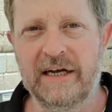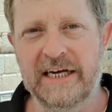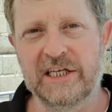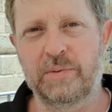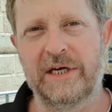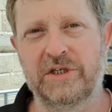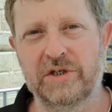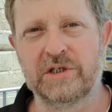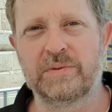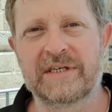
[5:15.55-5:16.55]
It's where
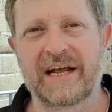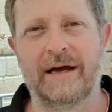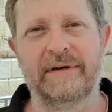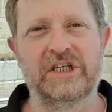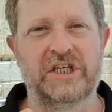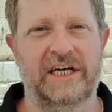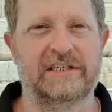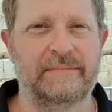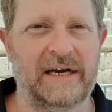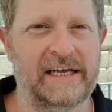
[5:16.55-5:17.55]
Jews would come and
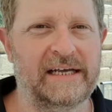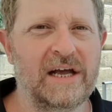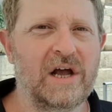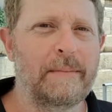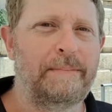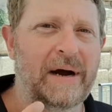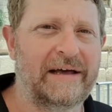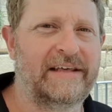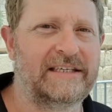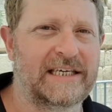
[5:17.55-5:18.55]
change money, buy
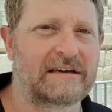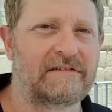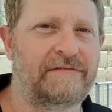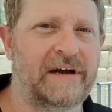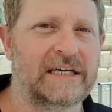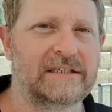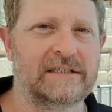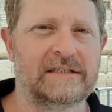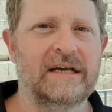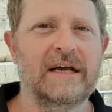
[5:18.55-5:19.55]
their
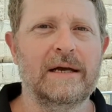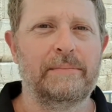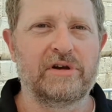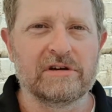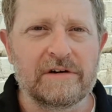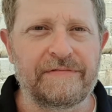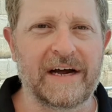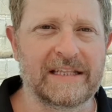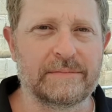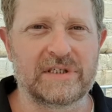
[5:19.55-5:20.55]
sacrifices,
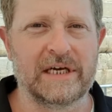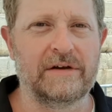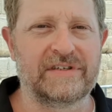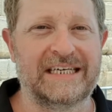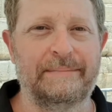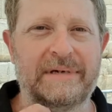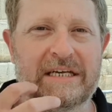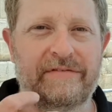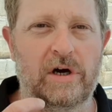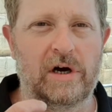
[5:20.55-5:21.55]
purify themselves in
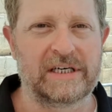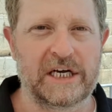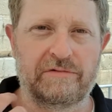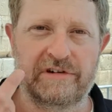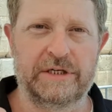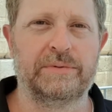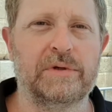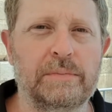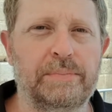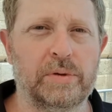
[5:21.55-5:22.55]
mikvaot, in
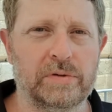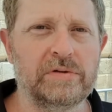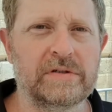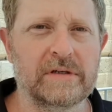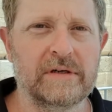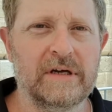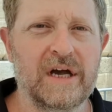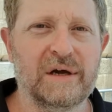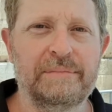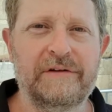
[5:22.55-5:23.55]
ritual pools,
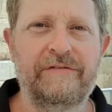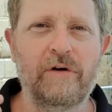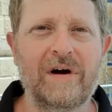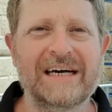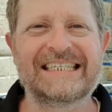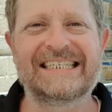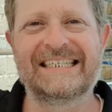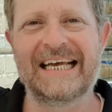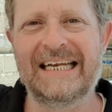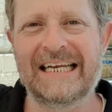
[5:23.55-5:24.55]
before
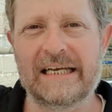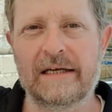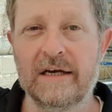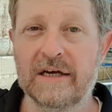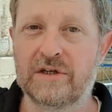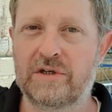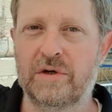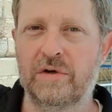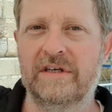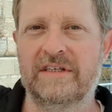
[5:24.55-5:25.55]
ascending
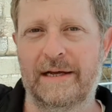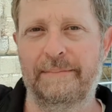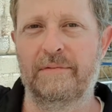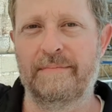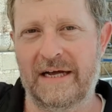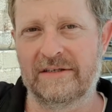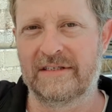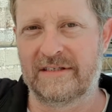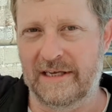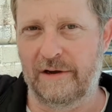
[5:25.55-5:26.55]
to the Temple Mount
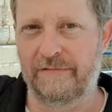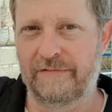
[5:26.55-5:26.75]
itself.